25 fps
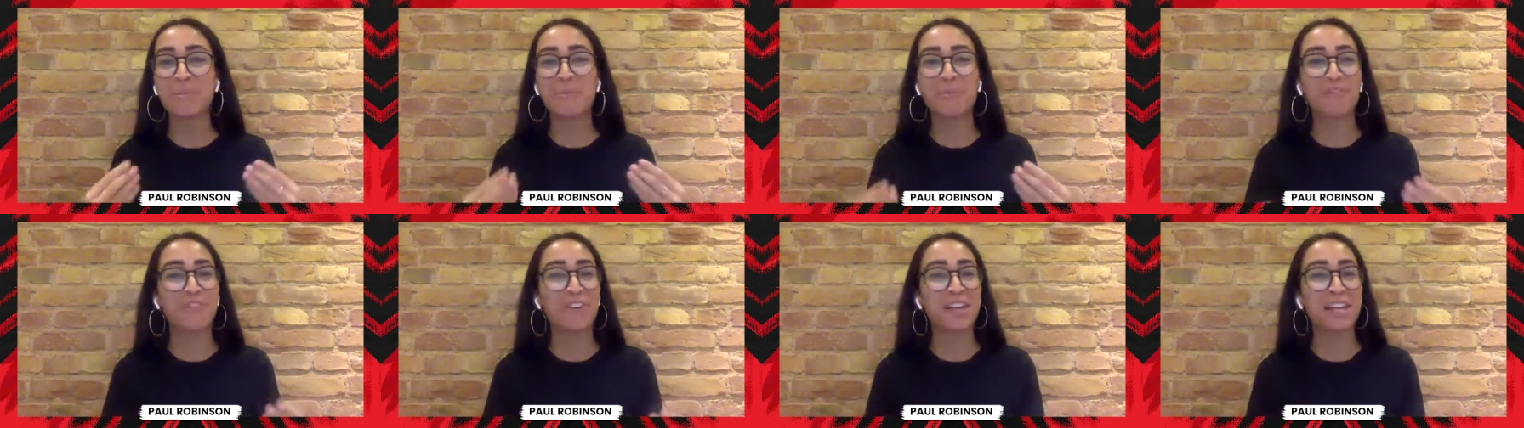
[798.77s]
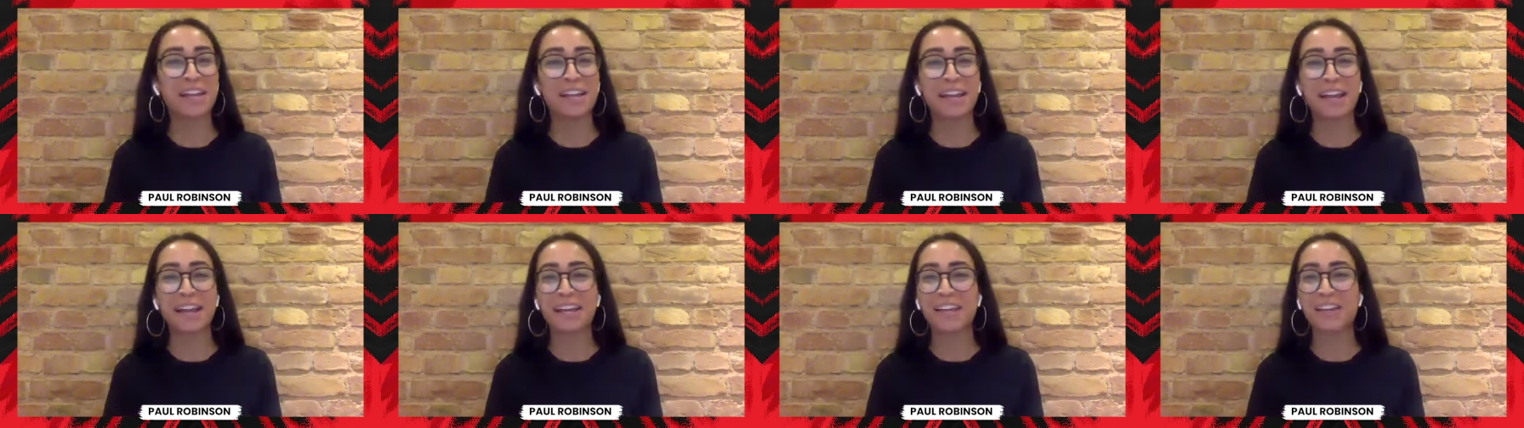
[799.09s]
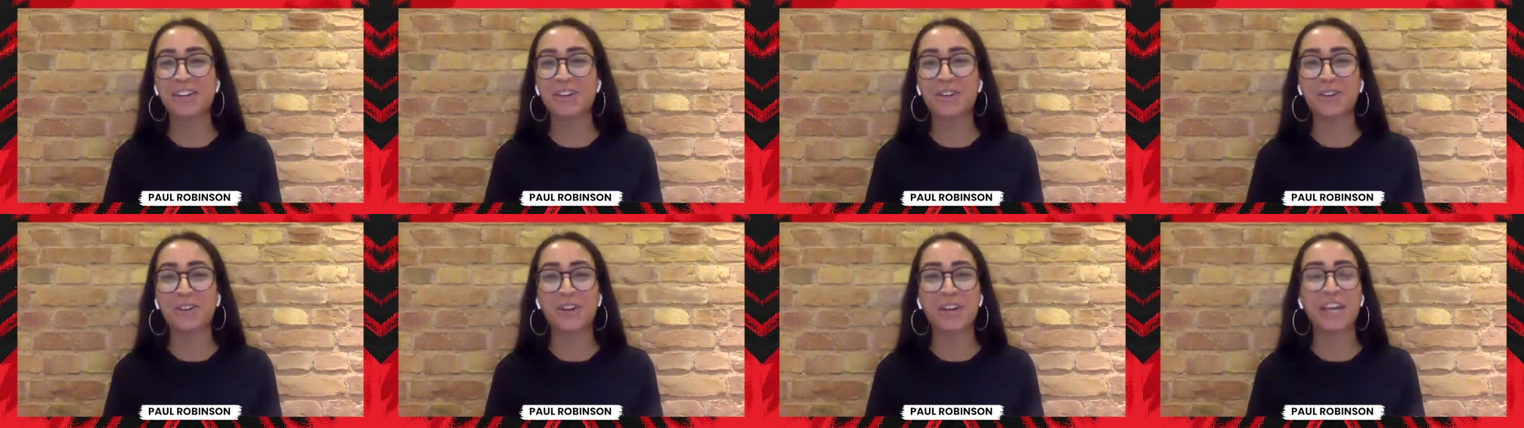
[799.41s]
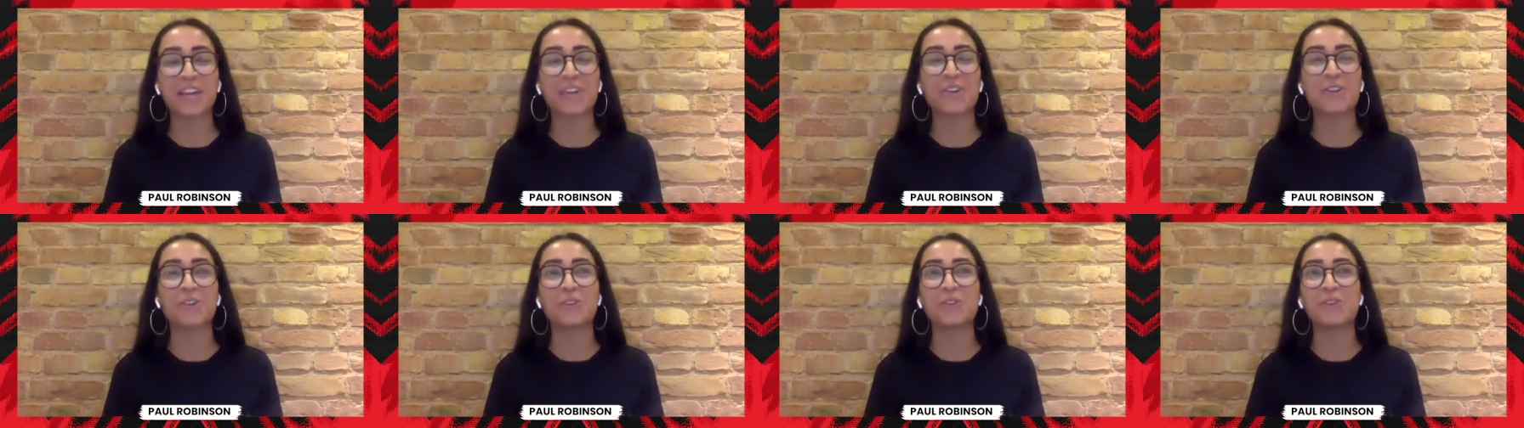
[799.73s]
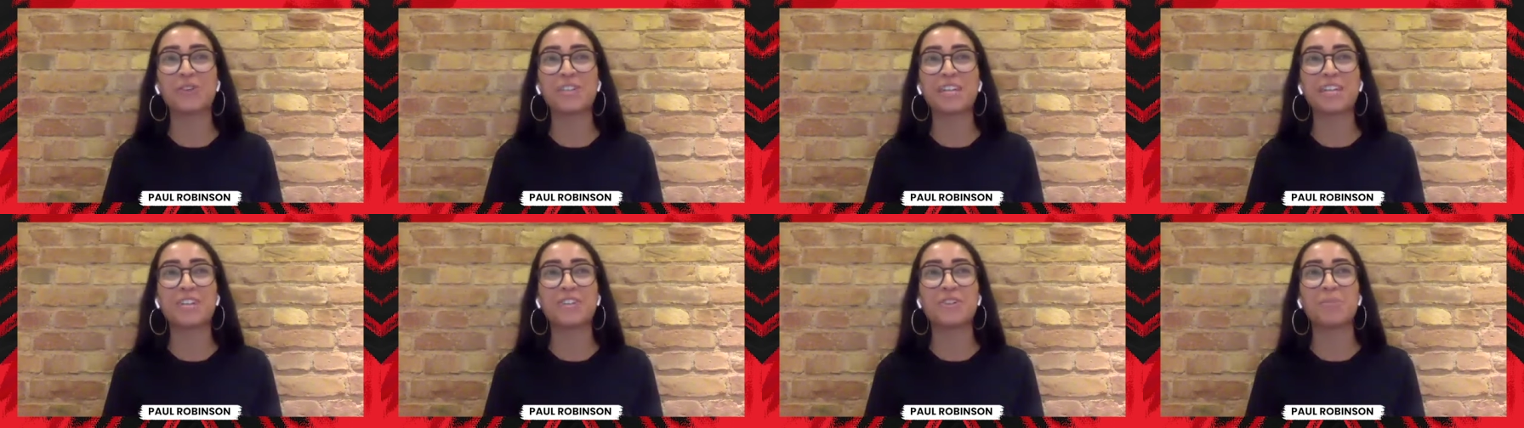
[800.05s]
I'm feeling like it
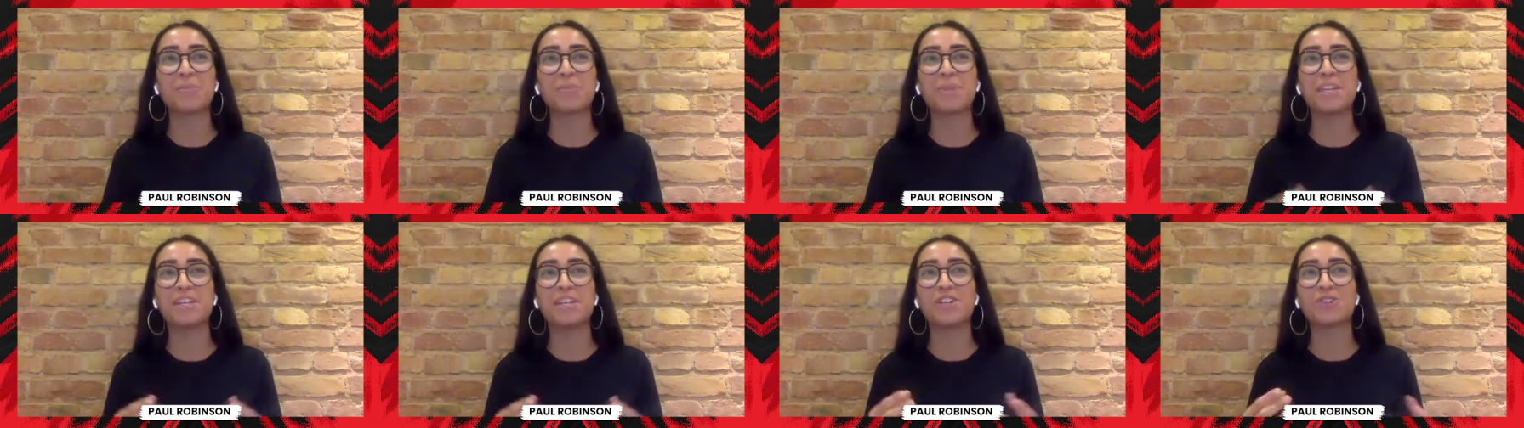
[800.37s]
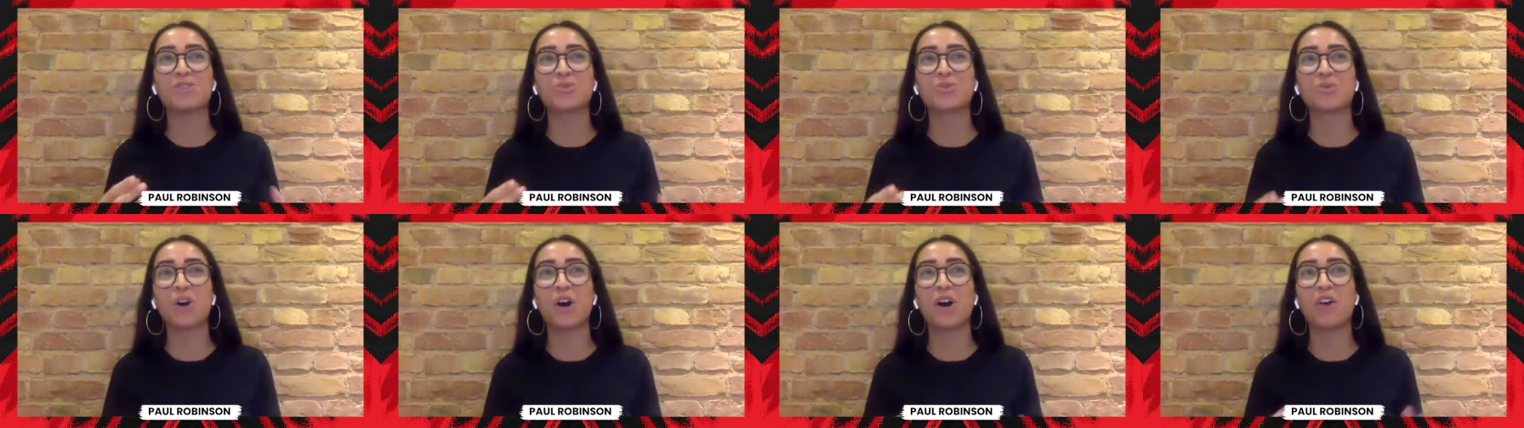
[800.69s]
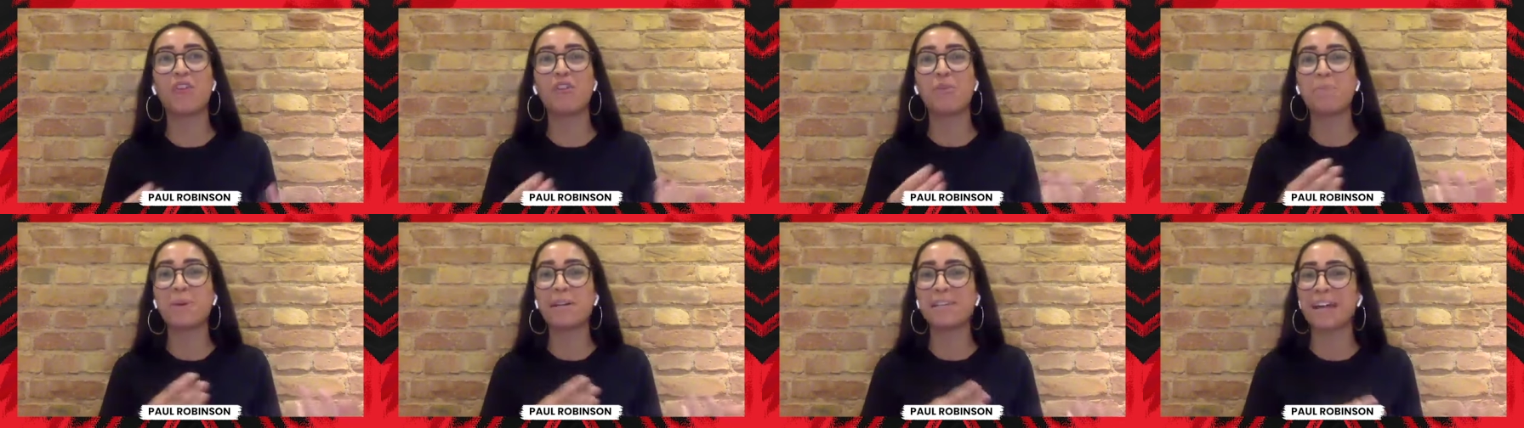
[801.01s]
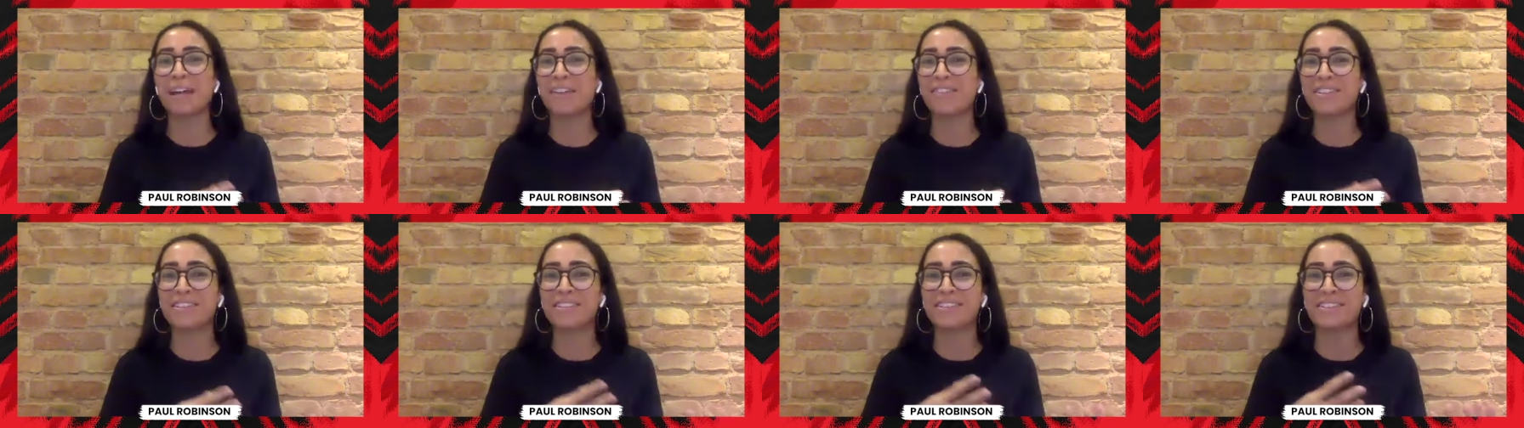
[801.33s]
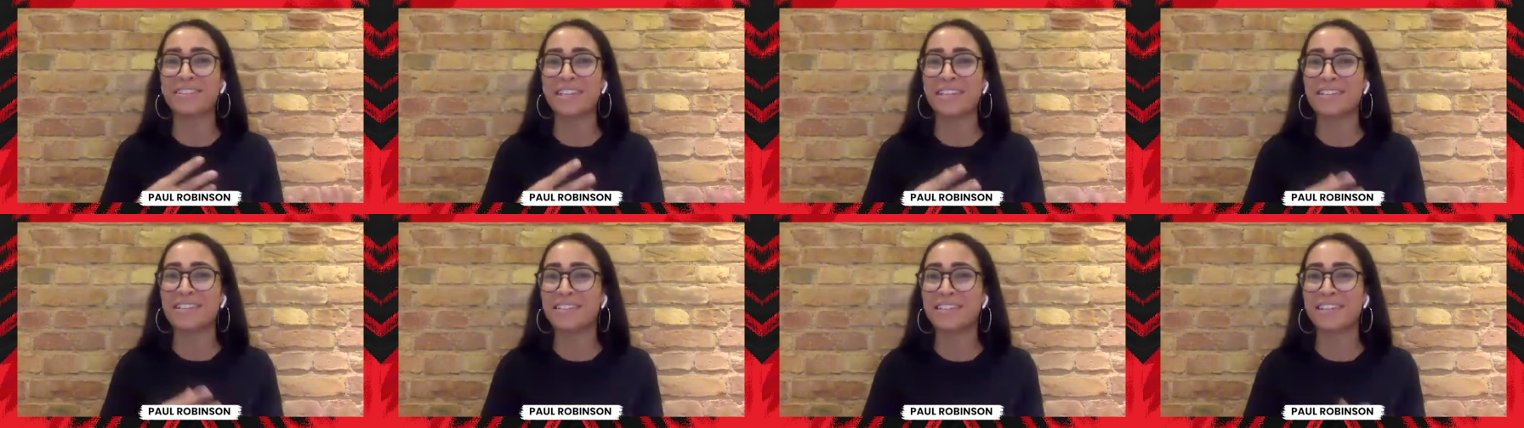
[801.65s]
could end up being a draw, a bit like the
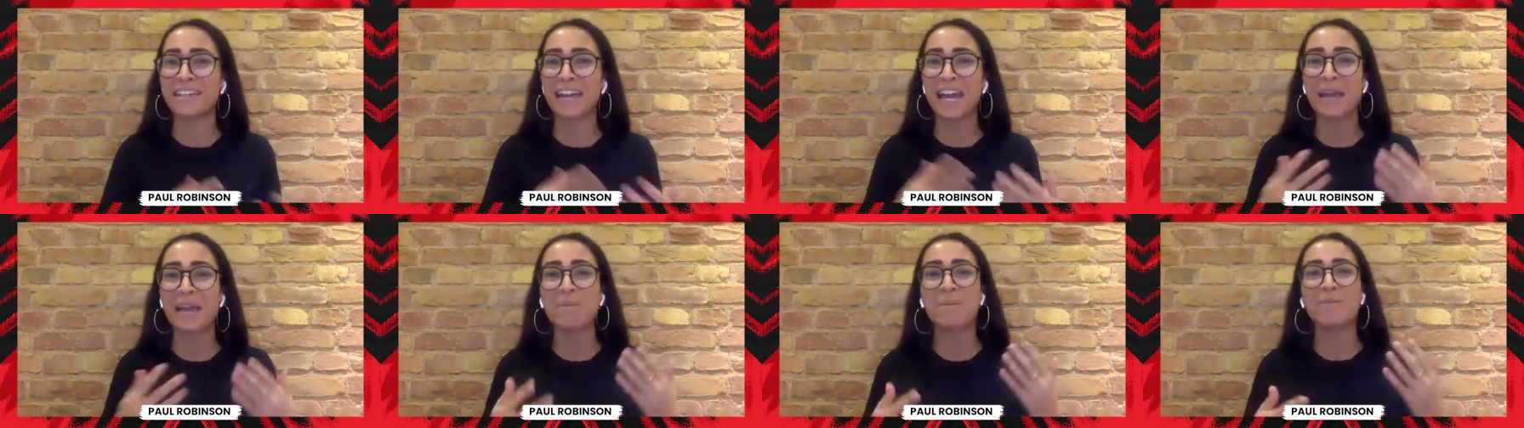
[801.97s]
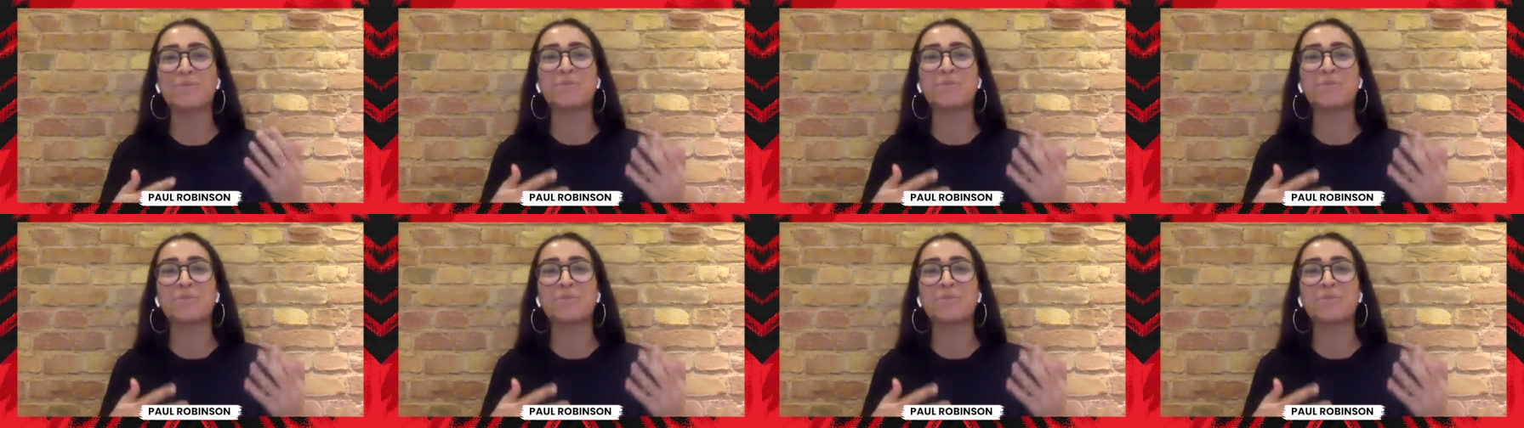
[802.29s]
City game.